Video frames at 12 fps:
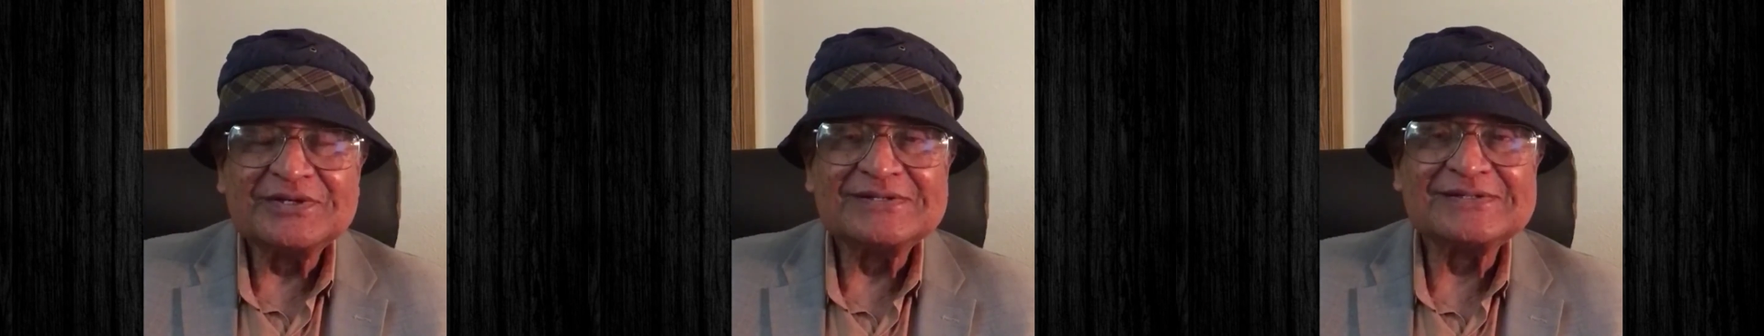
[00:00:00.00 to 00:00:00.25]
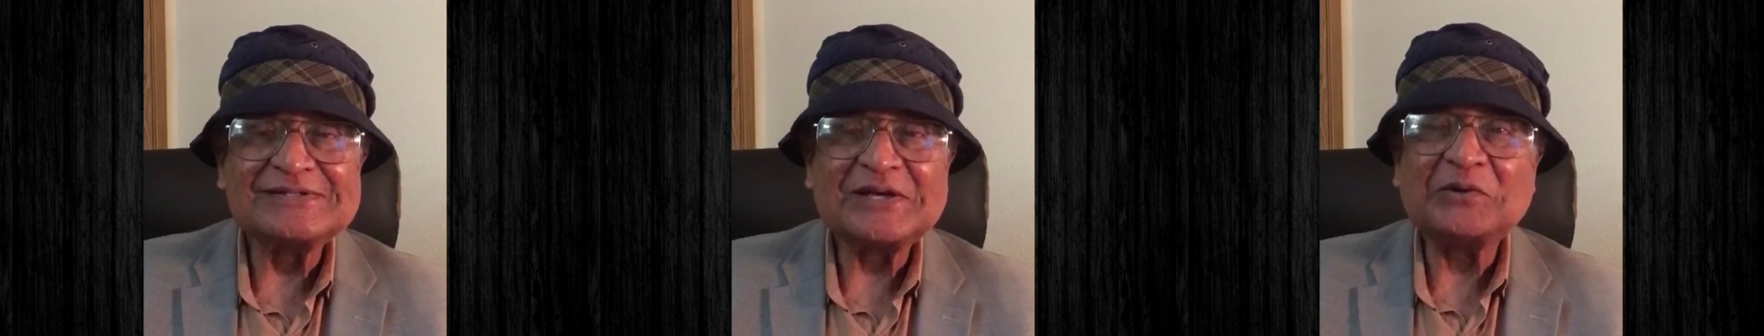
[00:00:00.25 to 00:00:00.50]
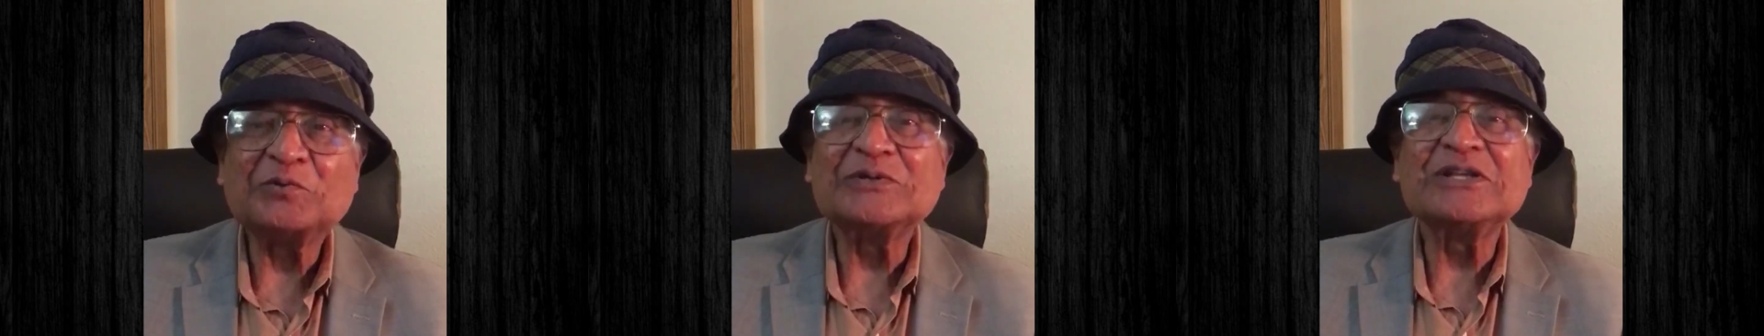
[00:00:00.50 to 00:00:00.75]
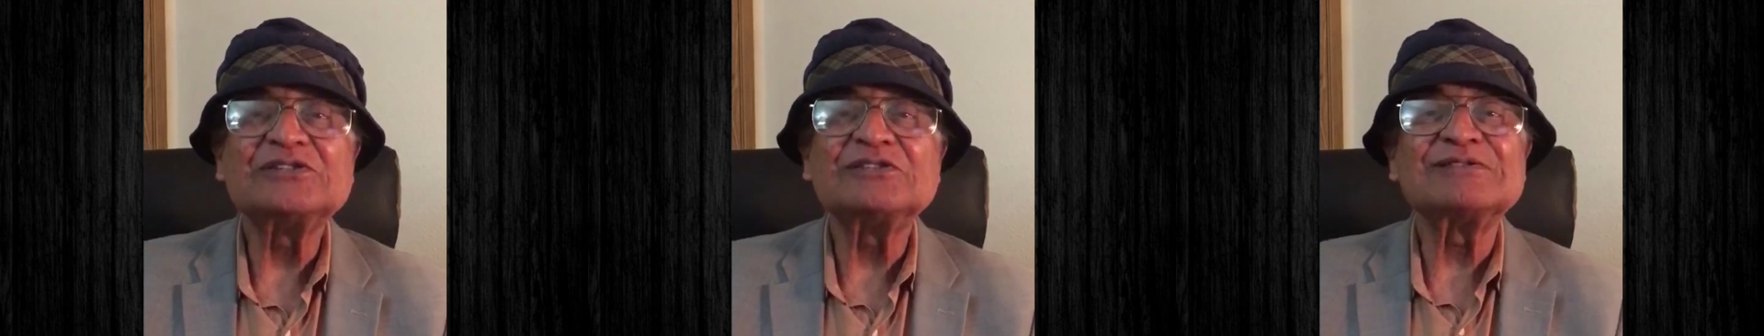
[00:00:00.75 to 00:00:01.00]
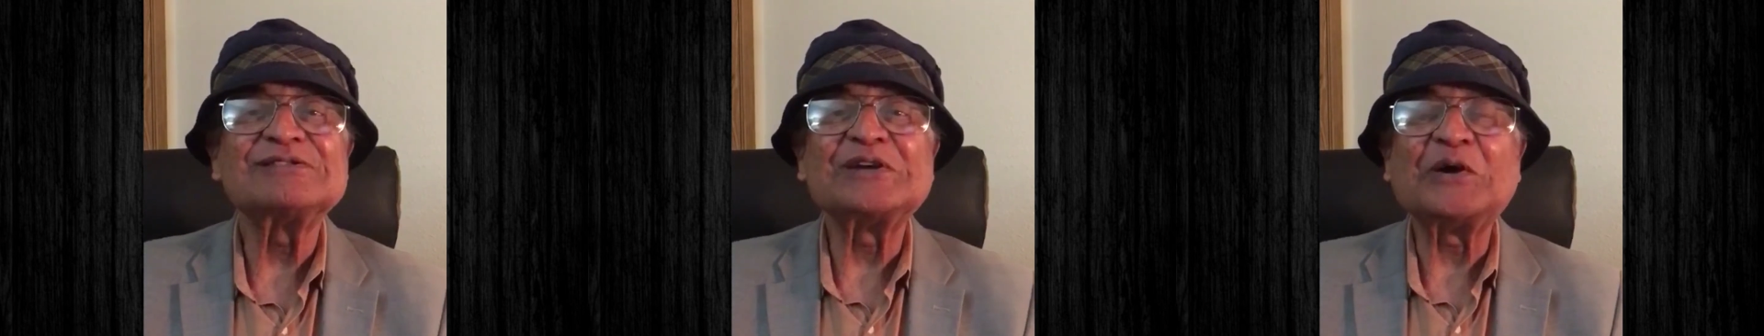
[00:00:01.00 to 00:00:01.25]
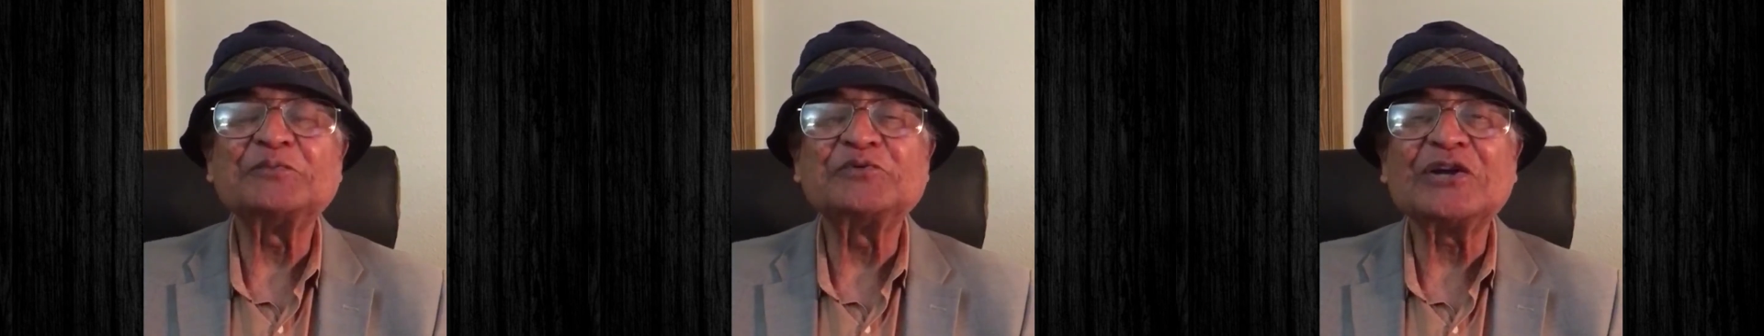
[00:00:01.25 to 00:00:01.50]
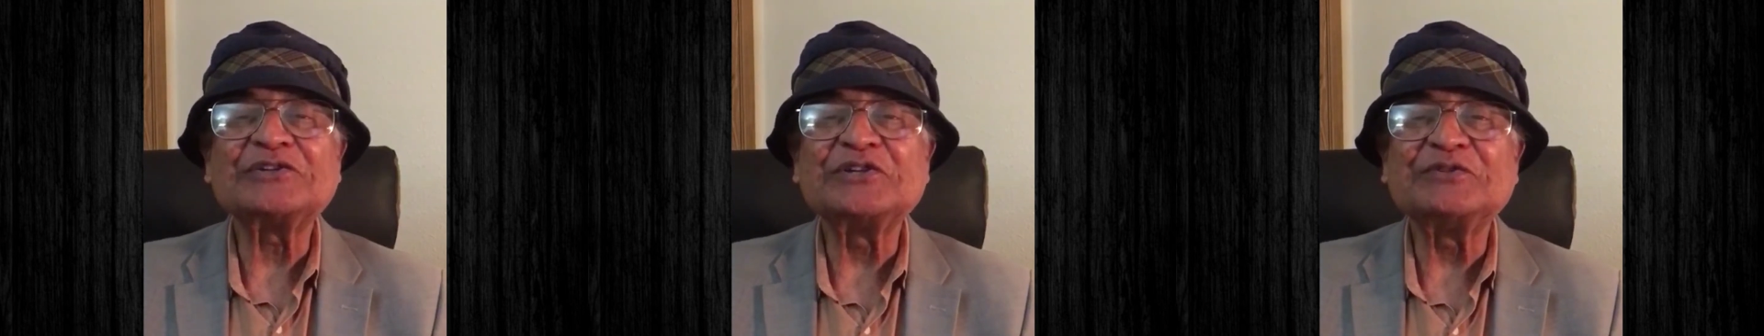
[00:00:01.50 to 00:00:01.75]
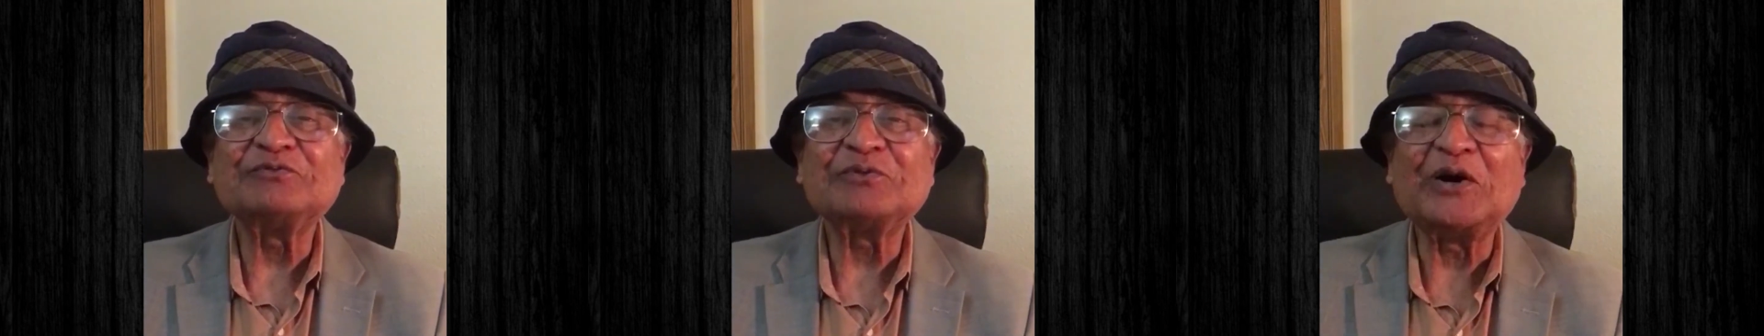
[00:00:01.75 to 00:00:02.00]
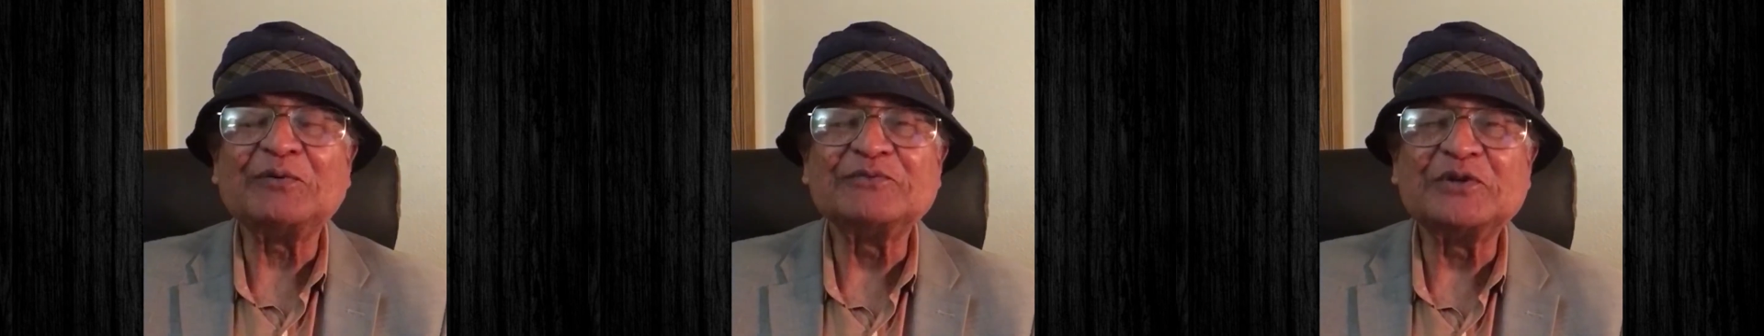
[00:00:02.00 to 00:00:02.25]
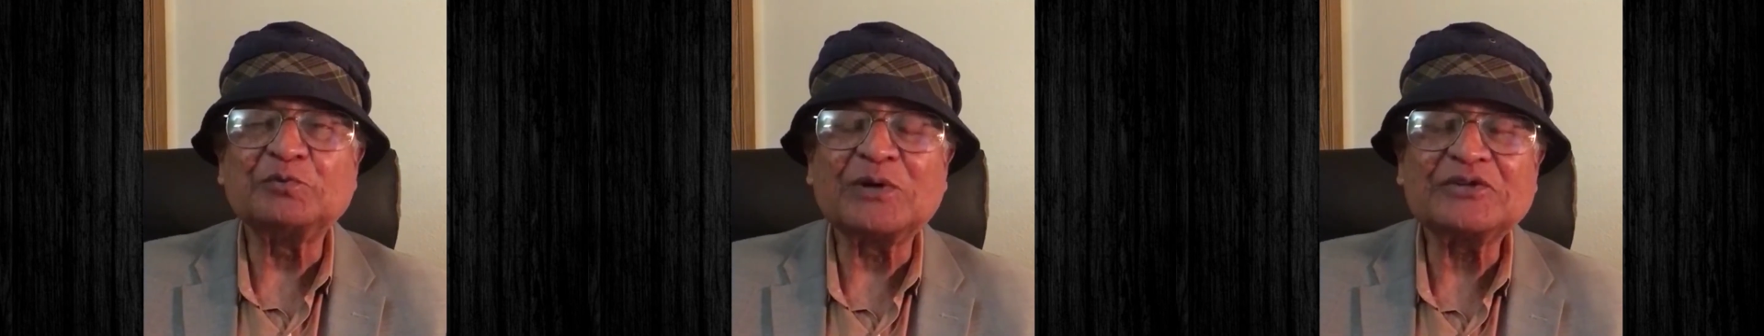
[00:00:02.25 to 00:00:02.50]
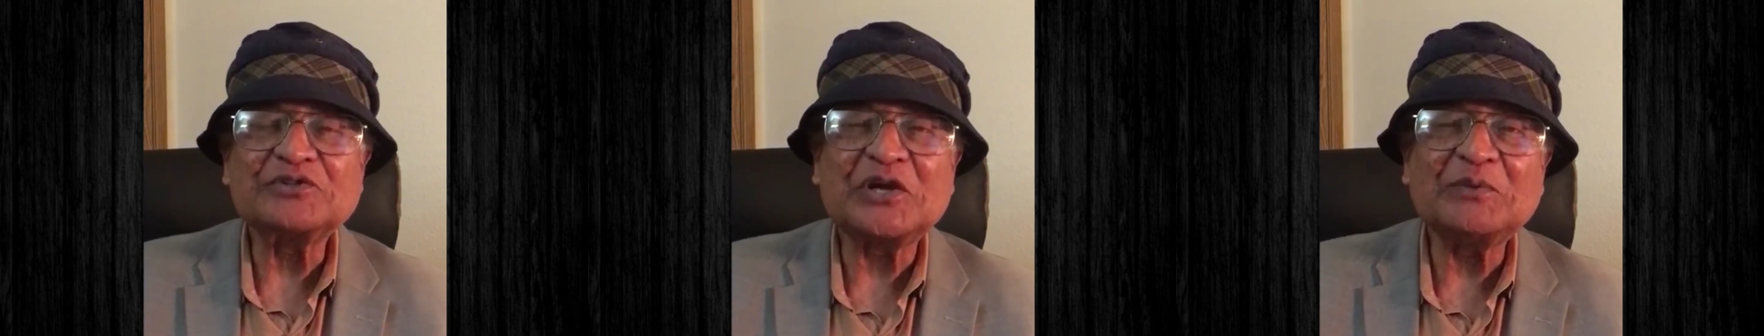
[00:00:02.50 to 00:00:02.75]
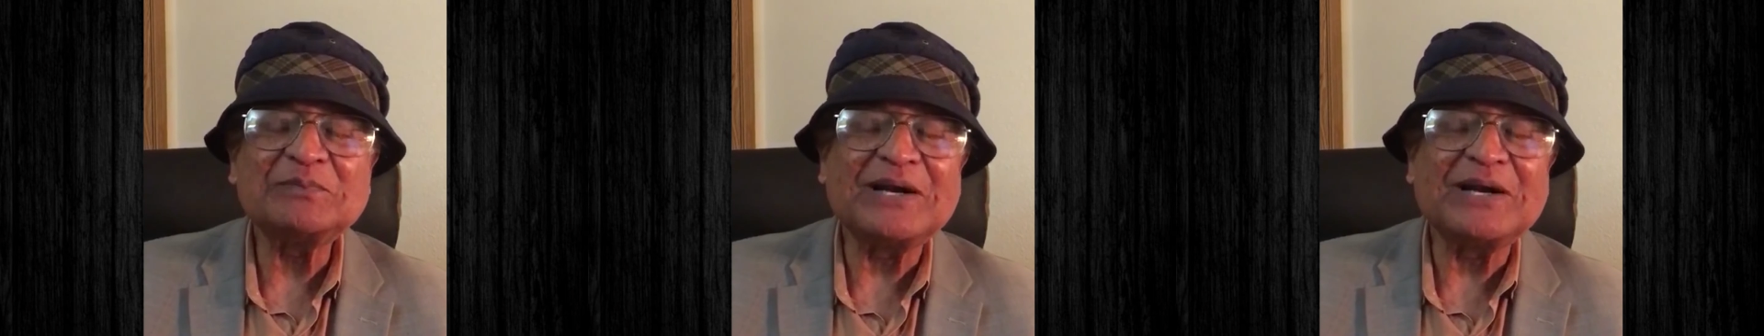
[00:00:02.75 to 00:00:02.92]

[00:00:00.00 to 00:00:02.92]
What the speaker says: So this is the objective of the workshop.